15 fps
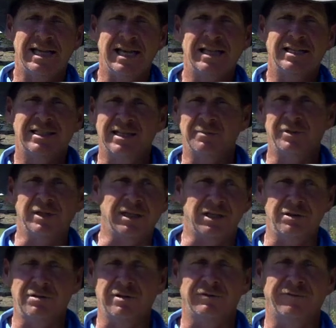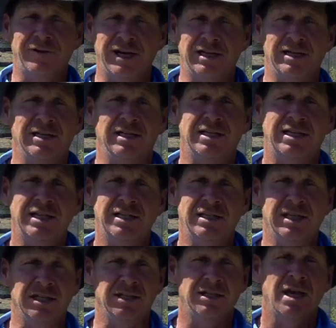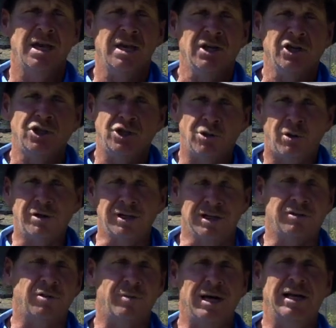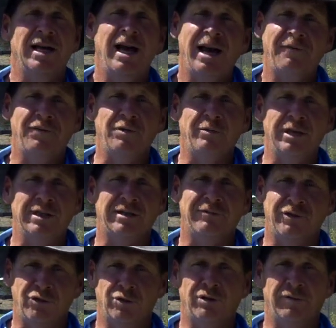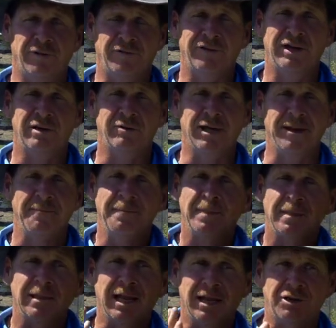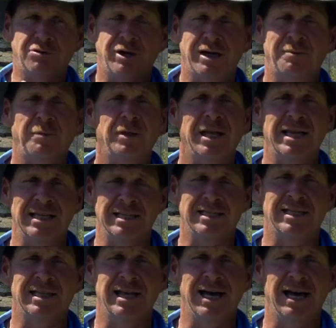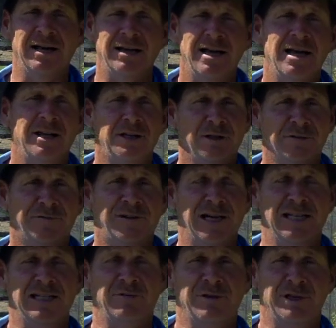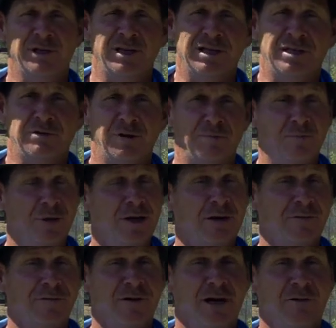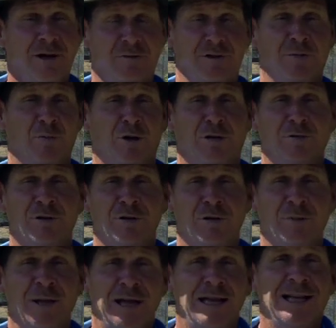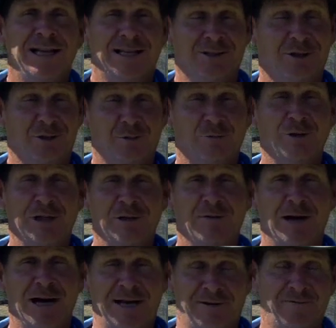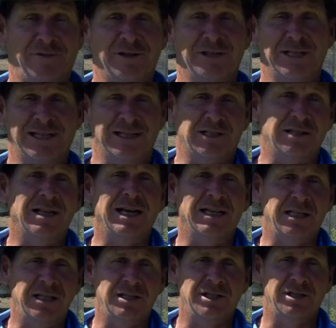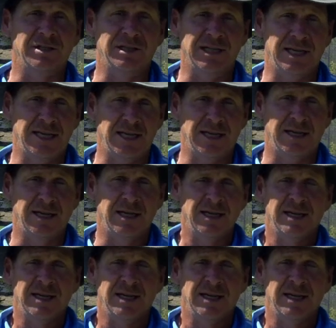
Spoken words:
Take something that you can find in the distance, shorten it to about half the width of a normal fairway, and try to play into that. You'll find that when you get to a bigger fairway with more room, it looks really wide and feels like it's a lot easier to hit.